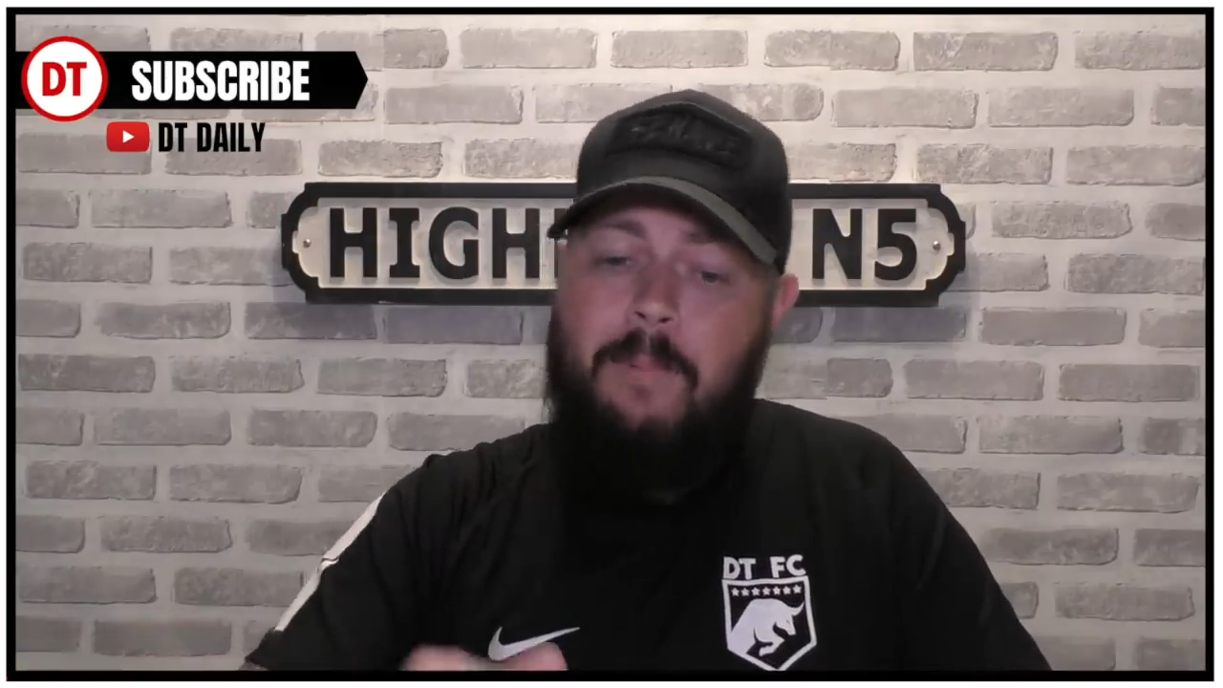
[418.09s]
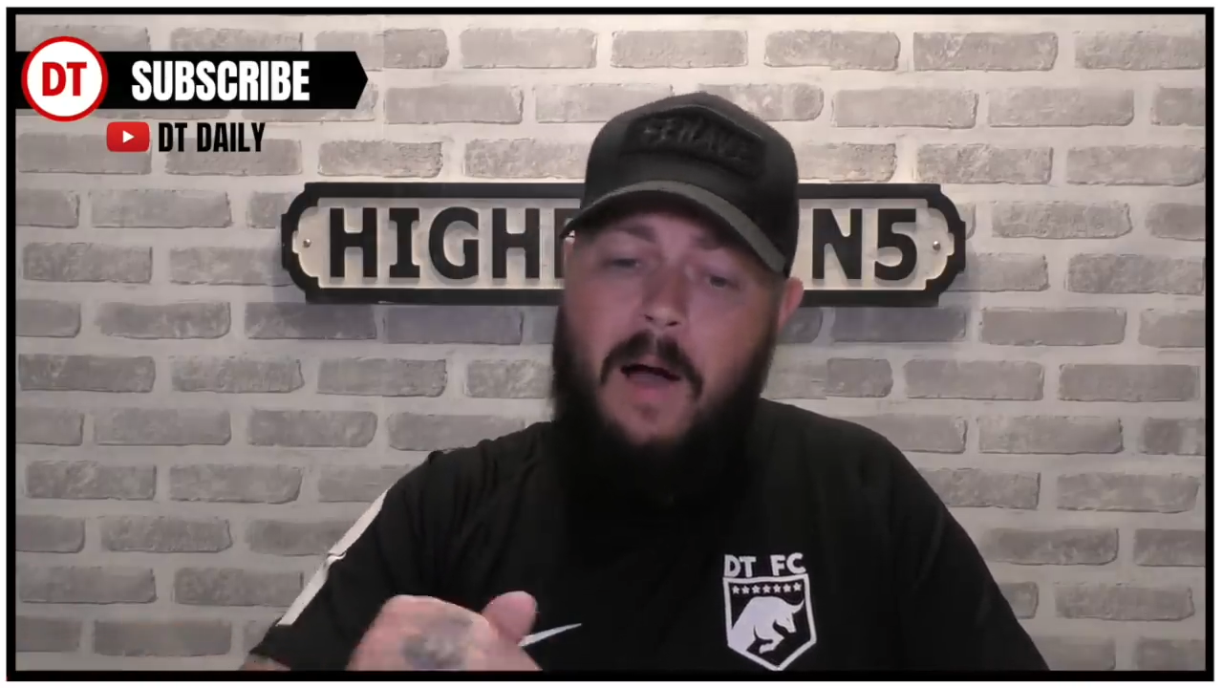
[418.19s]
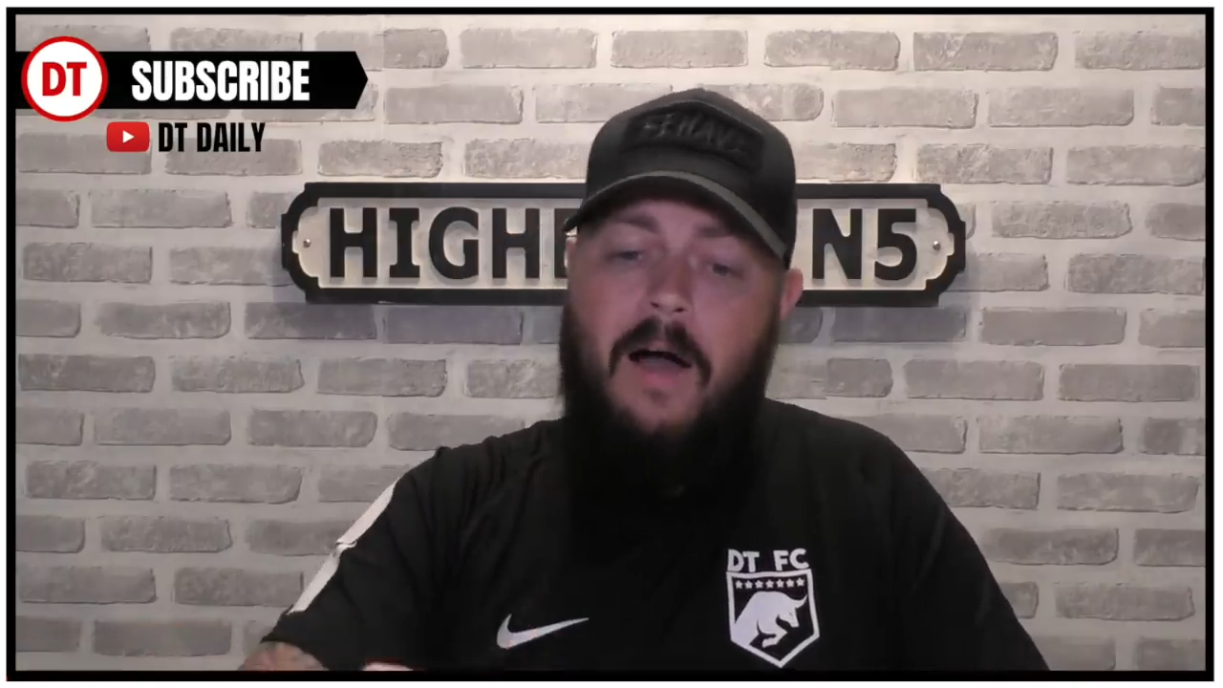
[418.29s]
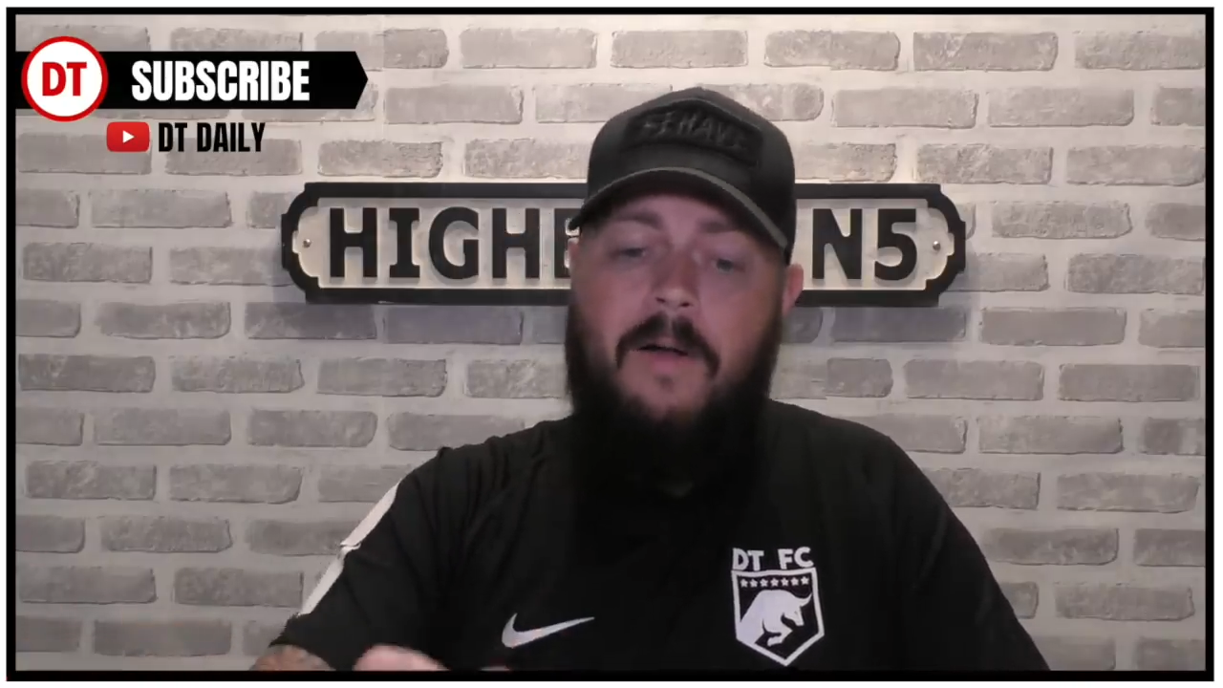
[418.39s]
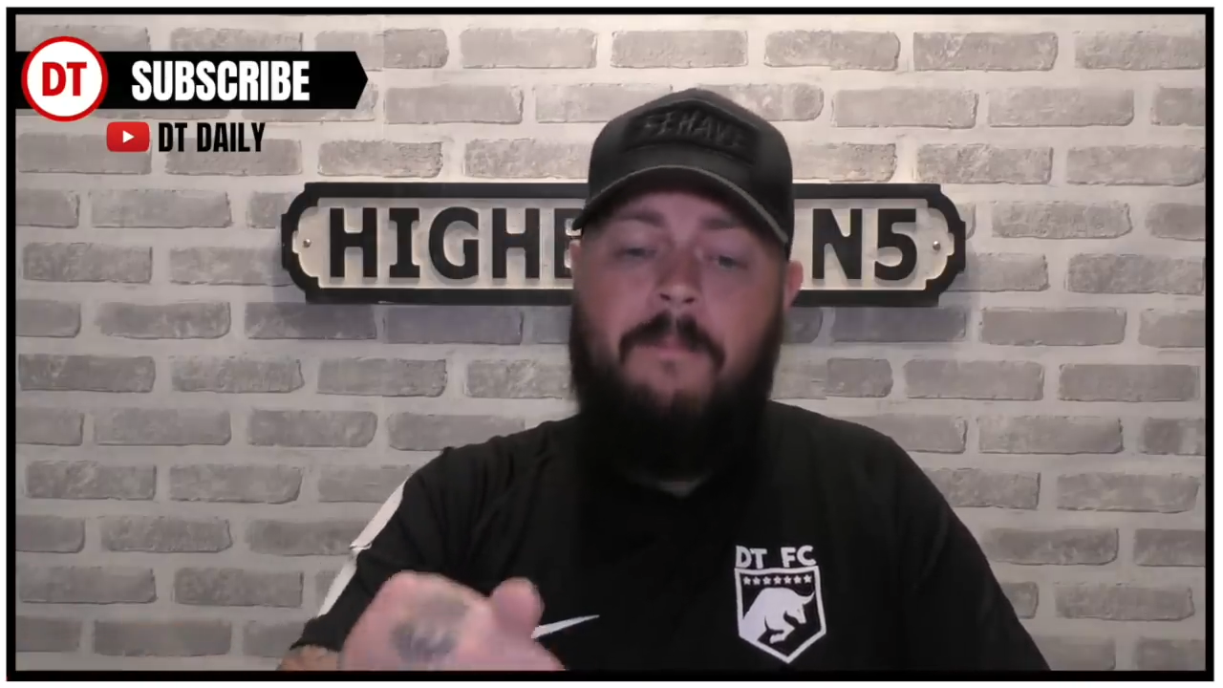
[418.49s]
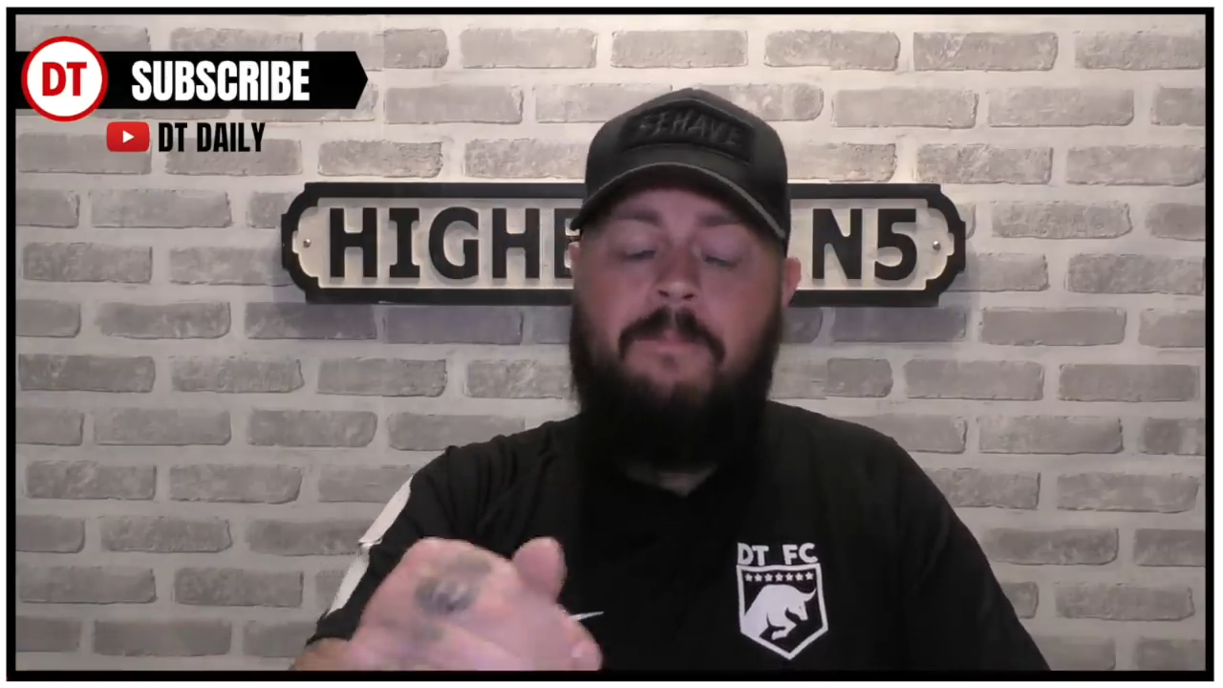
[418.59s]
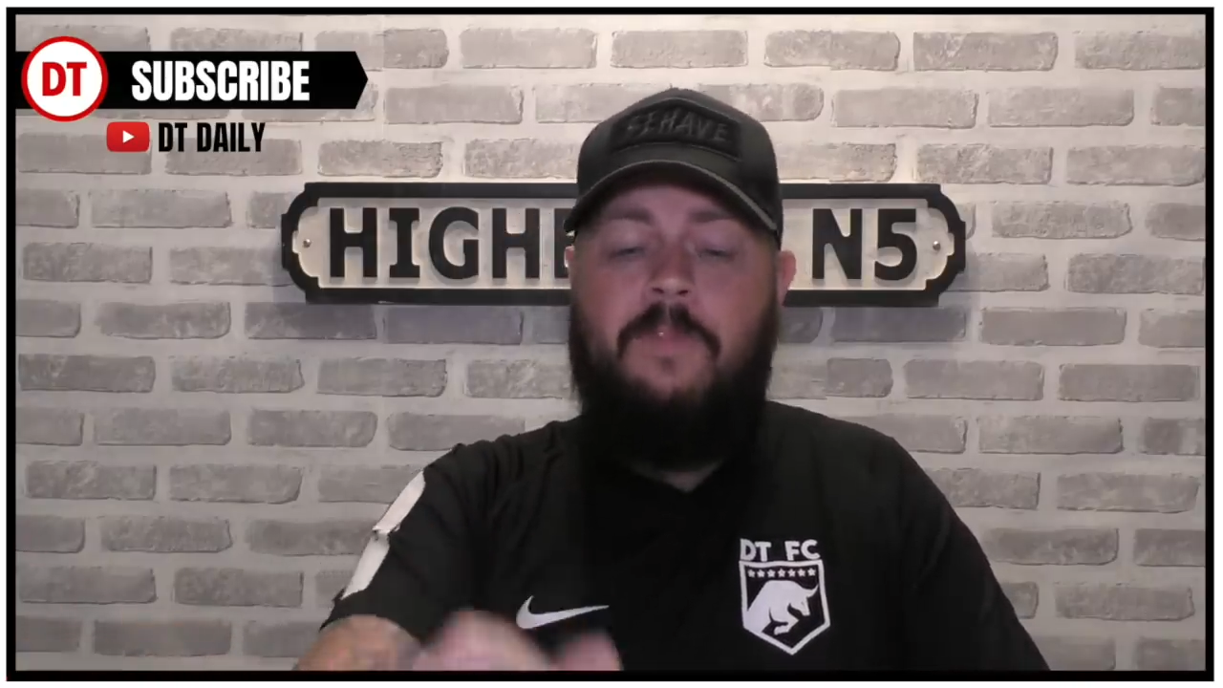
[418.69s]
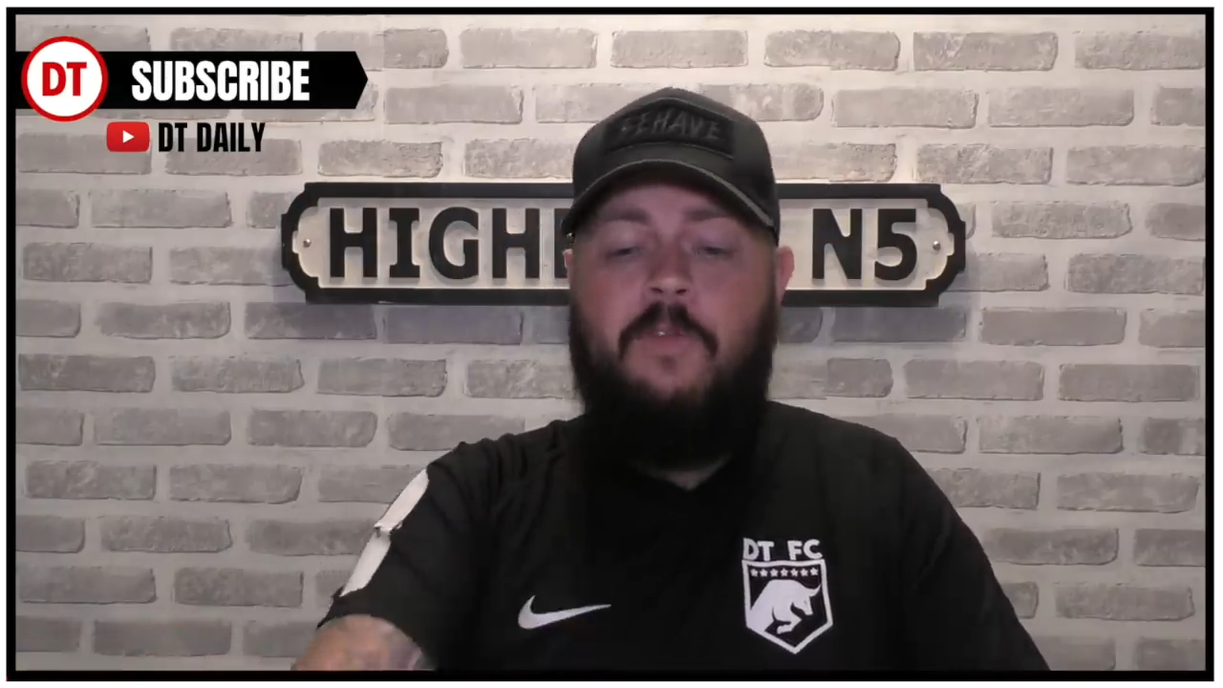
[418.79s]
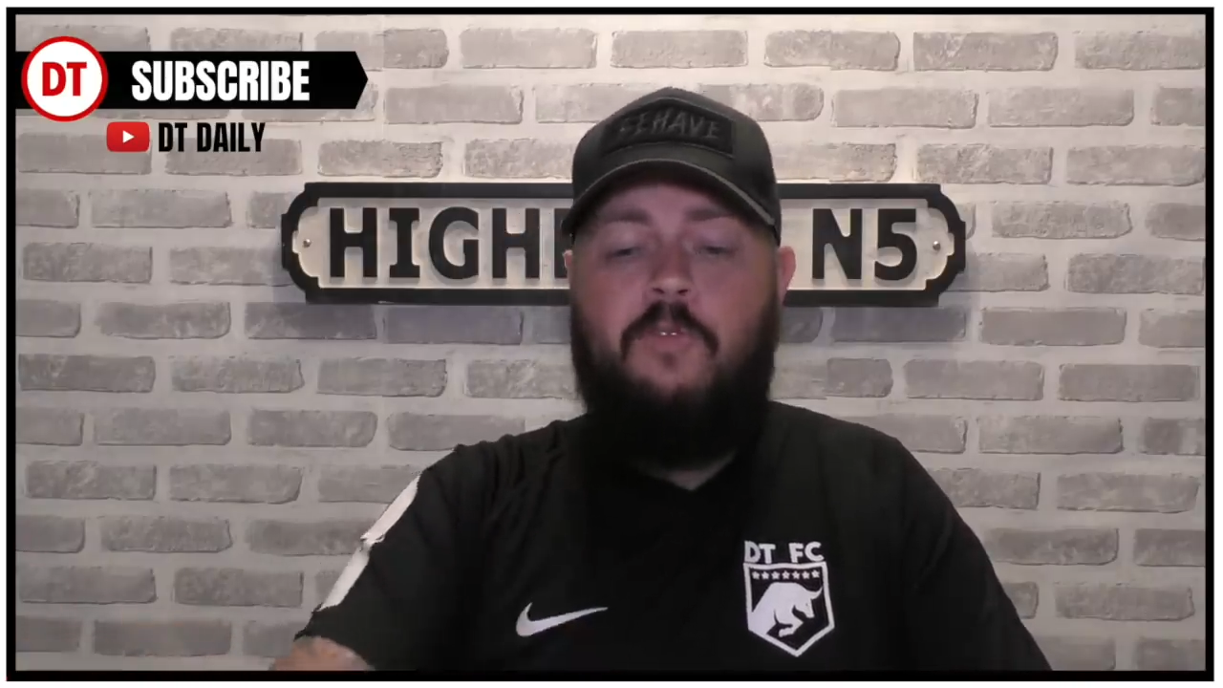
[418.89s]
But the